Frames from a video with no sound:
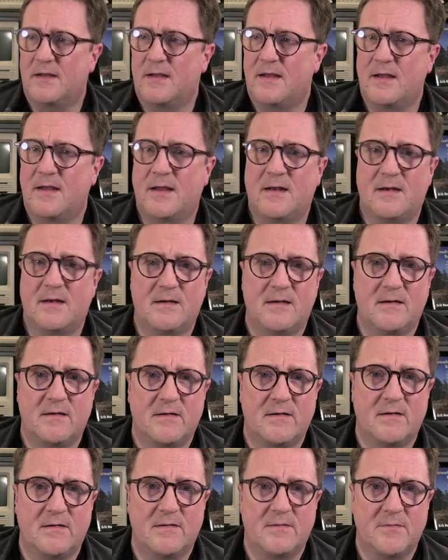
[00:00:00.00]

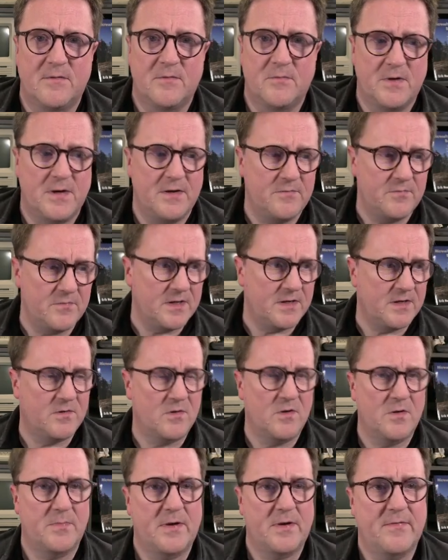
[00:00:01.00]
And the way we
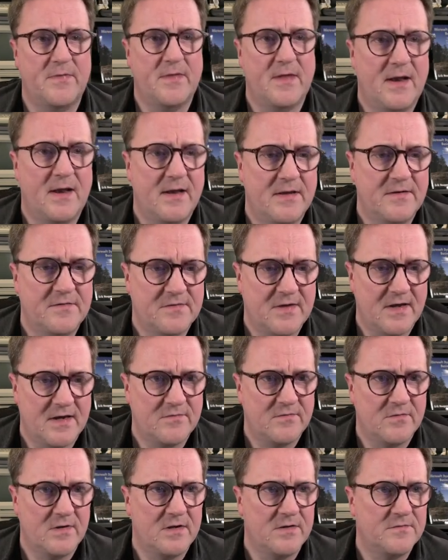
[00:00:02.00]
go about that is
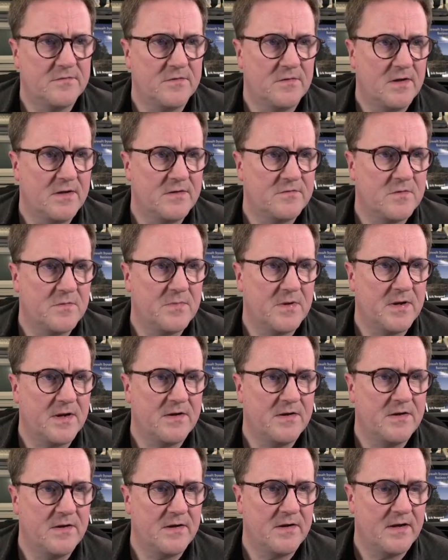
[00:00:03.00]
actually, so let's go
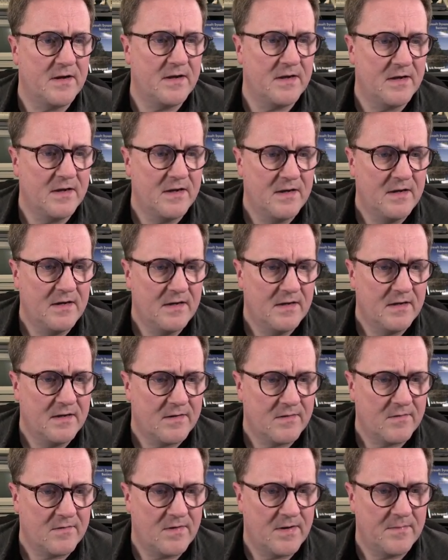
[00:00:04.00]
back here and
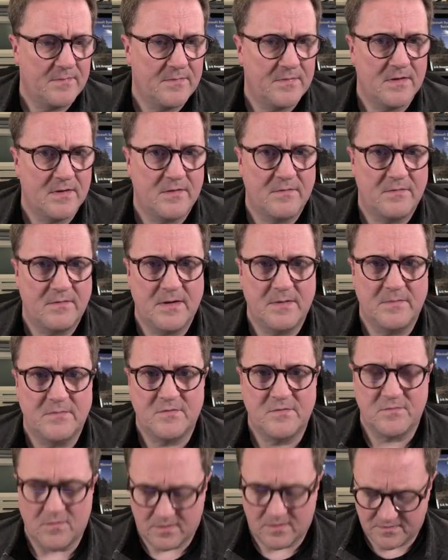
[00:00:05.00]
grab the
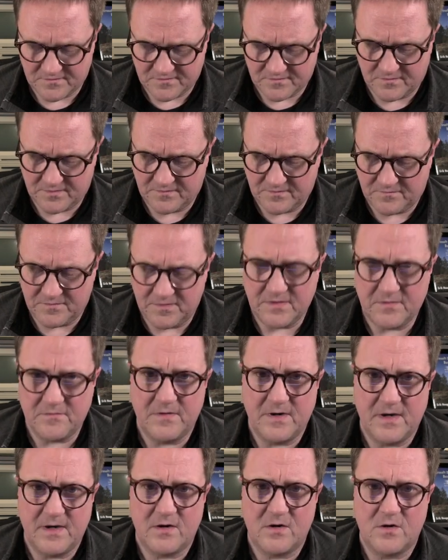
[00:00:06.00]
empty one. So if we
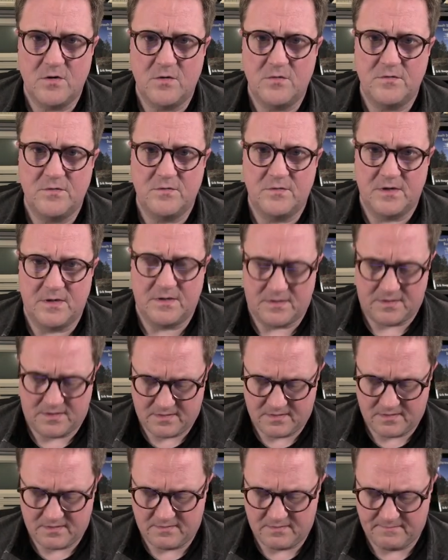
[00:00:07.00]
create a code unit,
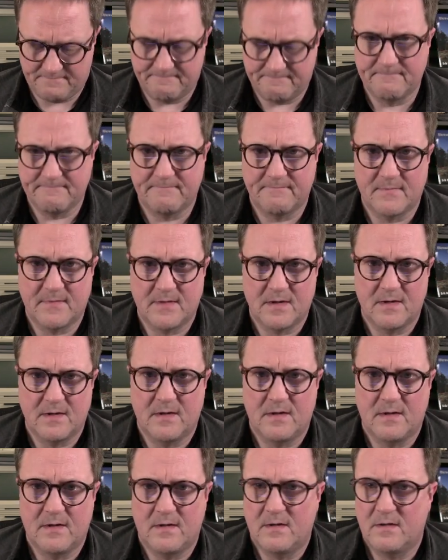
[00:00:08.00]

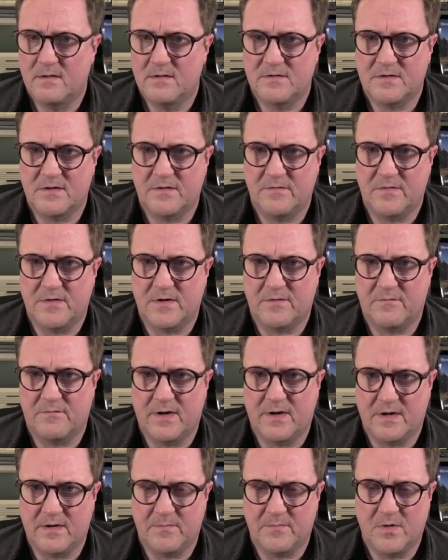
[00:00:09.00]
let's give it a
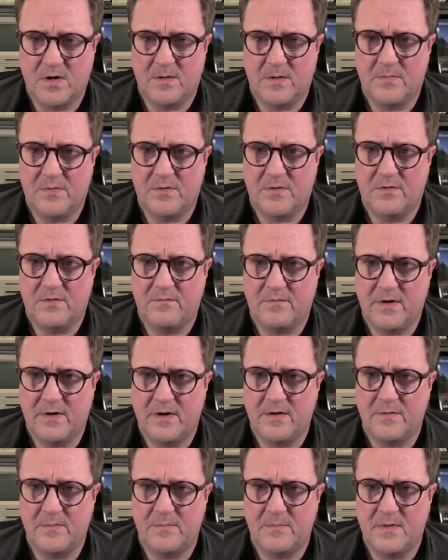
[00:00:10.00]
random number, a
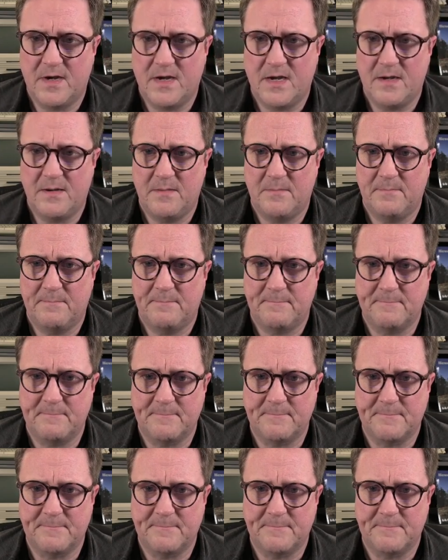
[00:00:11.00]
random name.